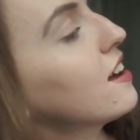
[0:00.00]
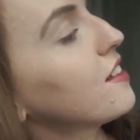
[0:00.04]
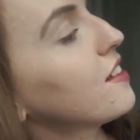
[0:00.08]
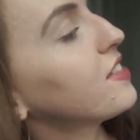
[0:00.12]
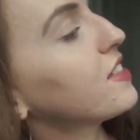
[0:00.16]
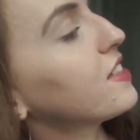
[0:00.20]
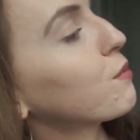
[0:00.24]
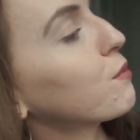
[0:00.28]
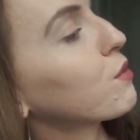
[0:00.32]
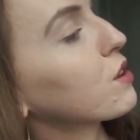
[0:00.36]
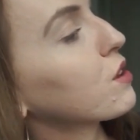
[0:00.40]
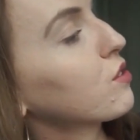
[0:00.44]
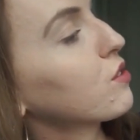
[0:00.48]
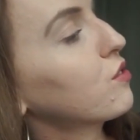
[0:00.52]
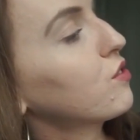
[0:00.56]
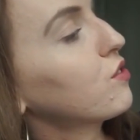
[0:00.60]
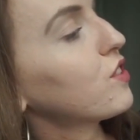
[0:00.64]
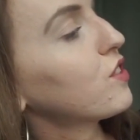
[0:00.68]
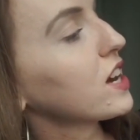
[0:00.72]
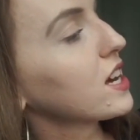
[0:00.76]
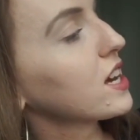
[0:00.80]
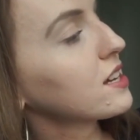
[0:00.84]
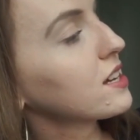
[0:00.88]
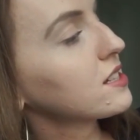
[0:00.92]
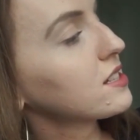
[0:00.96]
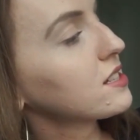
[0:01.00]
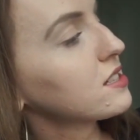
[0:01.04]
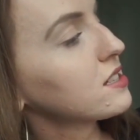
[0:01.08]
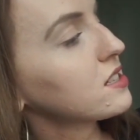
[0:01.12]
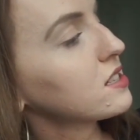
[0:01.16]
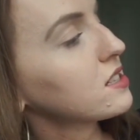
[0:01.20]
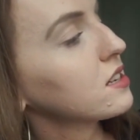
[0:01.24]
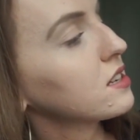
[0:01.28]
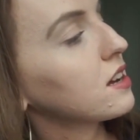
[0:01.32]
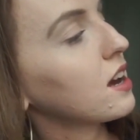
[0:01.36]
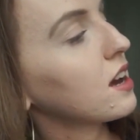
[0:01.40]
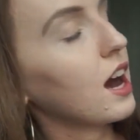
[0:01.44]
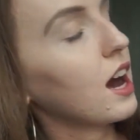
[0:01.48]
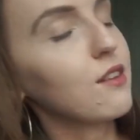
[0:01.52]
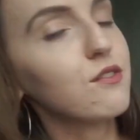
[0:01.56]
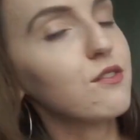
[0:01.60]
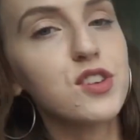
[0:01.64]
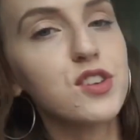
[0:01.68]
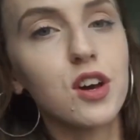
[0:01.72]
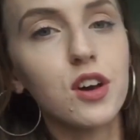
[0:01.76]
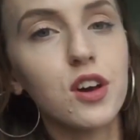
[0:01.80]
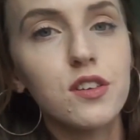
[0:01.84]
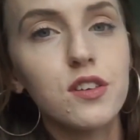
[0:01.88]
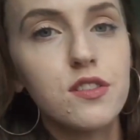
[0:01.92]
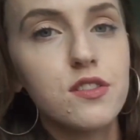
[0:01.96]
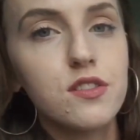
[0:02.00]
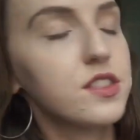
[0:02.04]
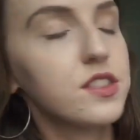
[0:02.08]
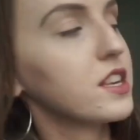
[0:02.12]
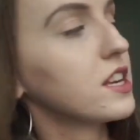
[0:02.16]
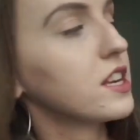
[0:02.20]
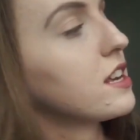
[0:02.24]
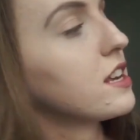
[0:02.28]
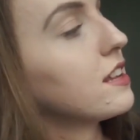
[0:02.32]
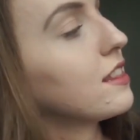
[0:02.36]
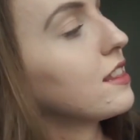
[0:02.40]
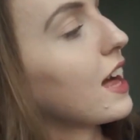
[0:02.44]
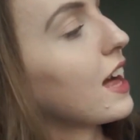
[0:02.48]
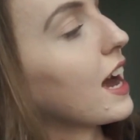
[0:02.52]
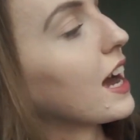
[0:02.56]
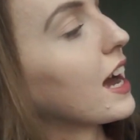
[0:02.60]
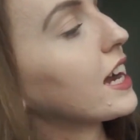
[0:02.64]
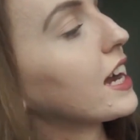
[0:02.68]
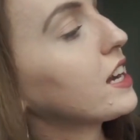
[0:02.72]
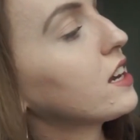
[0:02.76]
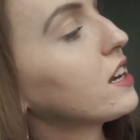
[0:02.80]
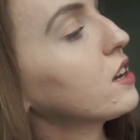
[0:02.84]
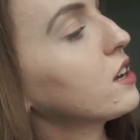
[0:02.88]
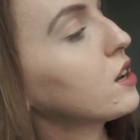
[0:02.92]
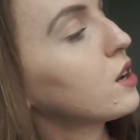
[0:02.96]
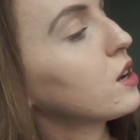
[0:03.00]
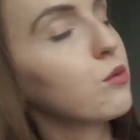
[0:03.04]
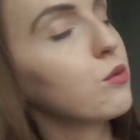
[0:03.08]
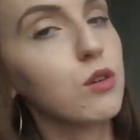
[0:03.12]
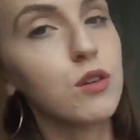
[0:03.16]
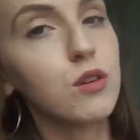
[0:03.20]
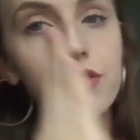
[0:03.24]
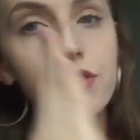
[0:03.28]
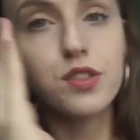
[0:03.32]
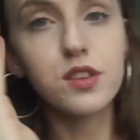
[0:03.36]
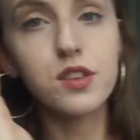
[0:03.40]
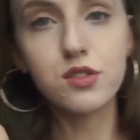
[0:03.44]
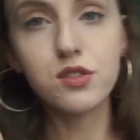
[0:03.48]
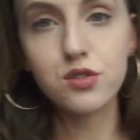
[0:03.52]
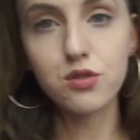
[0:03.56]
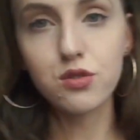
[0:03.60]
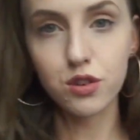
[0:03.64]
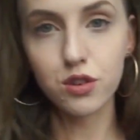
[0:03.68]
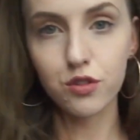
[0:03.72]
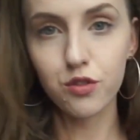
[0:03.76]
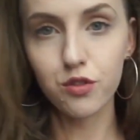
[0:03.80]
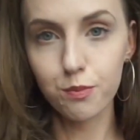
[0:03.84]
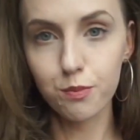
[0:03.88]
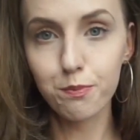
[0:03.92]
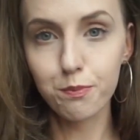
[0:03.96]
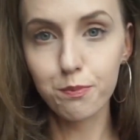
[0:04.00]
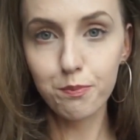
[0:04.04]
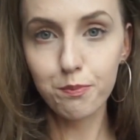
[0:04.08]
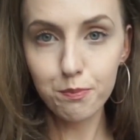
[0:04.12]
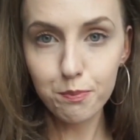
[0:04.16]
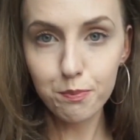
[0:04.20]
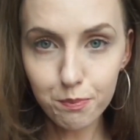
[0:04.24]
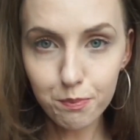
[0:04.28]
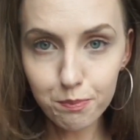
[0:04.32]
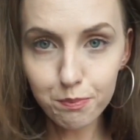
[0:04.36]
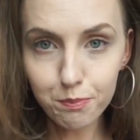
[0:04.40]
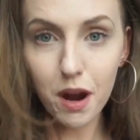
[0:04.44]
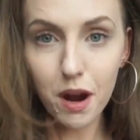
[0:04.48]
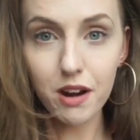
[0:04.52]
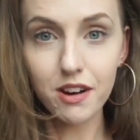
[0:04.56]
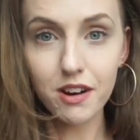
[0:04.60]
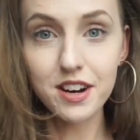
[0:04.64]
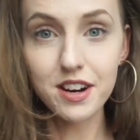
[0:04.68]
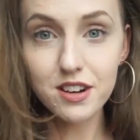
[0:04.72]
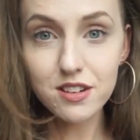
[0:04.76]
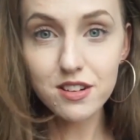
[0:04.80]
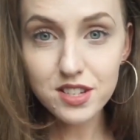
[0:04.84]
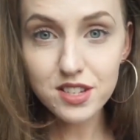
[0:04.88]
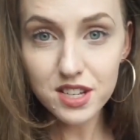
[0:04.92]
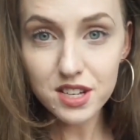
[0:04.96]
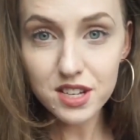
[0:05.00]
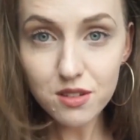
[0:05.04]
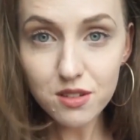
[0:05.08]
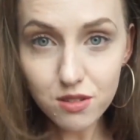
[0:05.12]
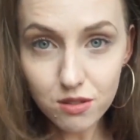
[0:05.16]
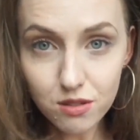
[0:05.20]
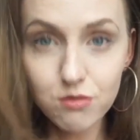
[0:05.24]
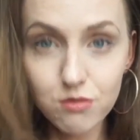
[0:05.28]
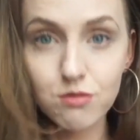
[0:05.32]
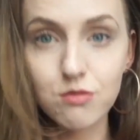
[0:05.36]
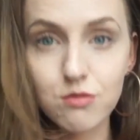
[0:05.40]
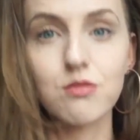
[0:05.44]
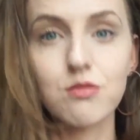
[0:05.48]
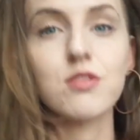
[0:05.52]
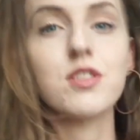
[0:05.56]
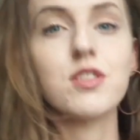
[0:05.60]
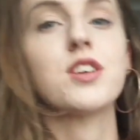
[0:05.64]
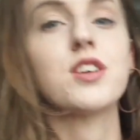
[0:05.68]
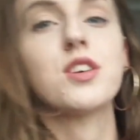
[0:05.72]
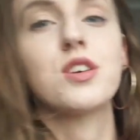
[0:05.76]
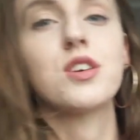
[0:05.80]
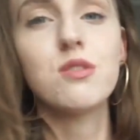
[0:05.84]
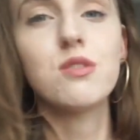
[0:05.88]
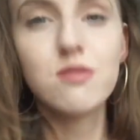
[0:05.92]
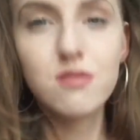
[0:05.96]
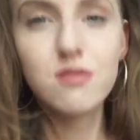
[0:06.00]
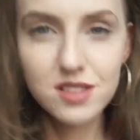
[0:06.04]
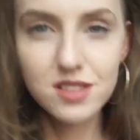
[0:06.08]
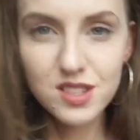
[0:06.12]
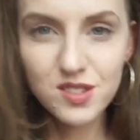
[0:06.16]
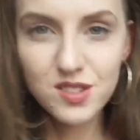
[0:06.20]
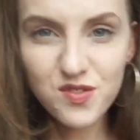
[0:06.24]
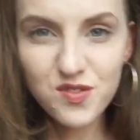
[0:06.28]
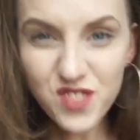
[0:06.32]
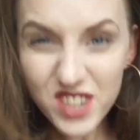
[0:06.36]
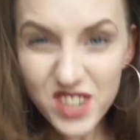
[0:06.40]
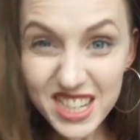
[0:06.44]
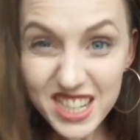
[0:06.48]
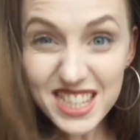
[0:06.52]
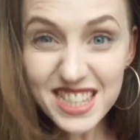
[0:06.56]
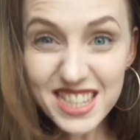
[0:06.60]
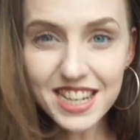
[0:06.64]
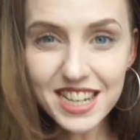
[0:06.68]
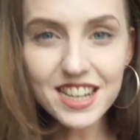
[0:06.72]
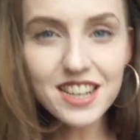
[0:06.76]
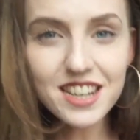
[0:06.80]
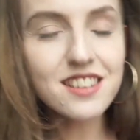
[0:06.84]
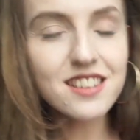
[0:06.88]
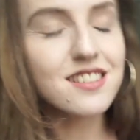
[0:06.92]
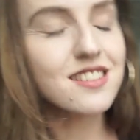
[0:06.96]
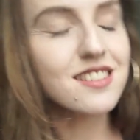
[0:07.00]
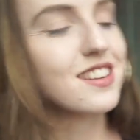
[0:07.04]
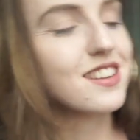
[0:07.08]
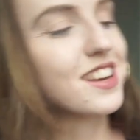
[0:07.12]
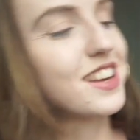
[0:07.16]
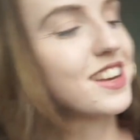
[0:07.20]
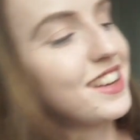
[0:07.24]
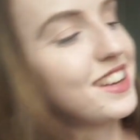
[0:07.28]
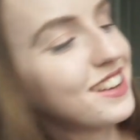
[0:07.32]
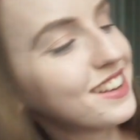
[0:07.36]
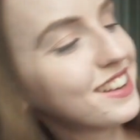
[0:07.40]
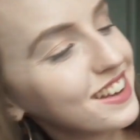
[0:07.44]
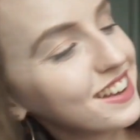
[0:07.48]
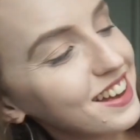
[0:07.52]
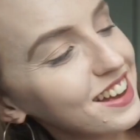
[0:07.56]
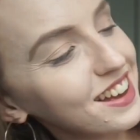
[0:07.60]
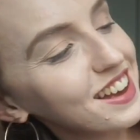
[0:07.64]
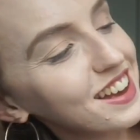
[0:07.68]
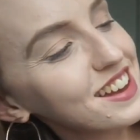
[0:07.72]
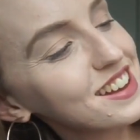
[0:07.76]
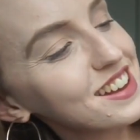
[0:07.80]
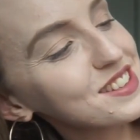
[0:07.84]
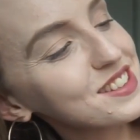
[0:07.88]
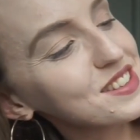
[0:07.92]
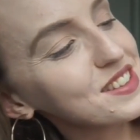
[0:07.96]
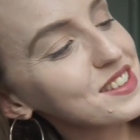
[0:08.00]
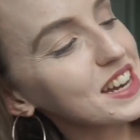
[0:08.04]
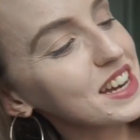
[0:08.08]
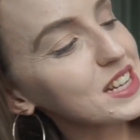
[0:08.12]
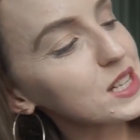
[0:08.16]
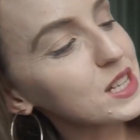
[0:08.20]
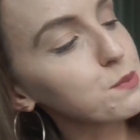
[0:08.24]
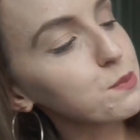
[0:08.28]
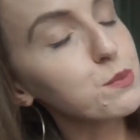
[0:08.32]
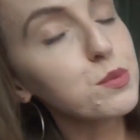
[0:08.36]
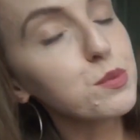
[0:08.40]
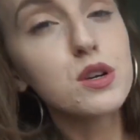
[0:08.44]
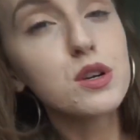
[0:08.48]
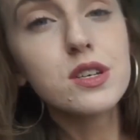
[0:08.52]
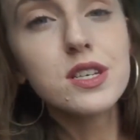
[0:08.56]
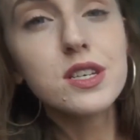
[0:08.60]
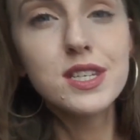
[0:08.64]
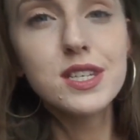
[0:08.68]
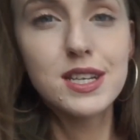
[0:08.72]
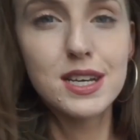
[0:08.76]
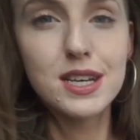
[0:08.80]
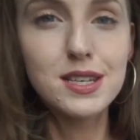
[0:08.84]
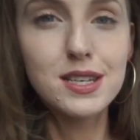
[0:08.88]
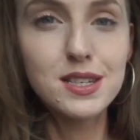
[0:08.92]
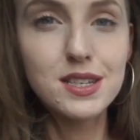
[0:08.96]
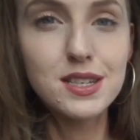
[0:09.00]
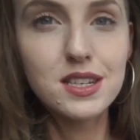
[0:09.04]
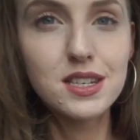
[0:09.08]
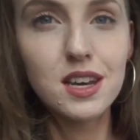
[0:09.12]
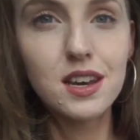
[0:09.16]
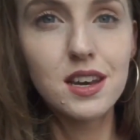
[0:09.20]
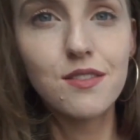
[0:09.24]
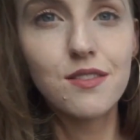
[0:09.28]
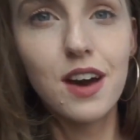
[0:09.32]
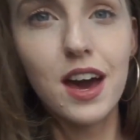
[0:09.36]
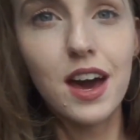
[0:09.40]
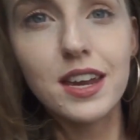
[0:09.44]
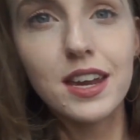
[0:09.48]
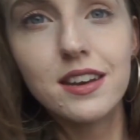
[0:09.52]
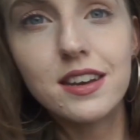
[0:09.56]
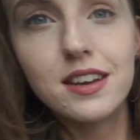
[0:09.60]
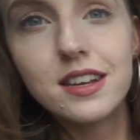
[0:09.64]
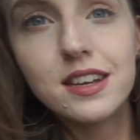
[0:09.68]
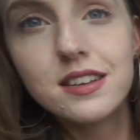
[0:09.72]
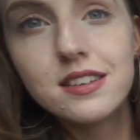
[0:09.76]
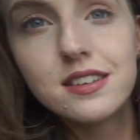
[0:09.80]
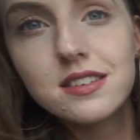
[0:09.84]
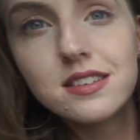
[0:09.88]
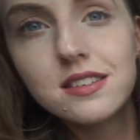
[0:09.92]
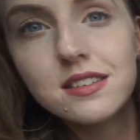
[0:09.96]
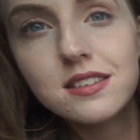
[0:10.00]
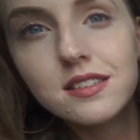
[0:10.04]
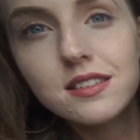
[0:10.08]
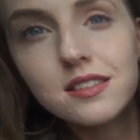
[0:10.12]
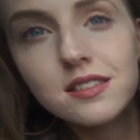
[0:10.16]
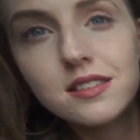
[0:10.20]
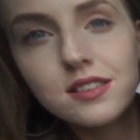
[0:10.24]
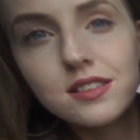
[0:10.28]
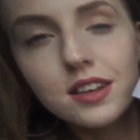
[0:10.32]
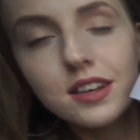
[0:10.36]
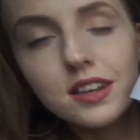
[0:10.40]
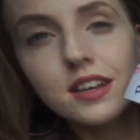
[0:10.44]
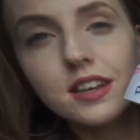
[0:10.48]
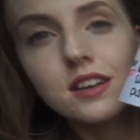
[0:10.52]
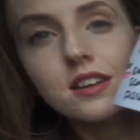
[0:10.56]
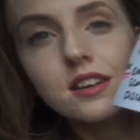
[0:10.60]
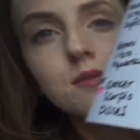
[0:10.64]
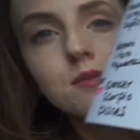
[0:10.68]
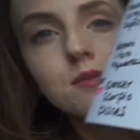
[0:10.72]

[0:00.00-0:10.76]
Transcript: Then with fixed, I've done the line with this sort of barriers, like, you know, it's fixed in it. So that's persist. I've added it down here.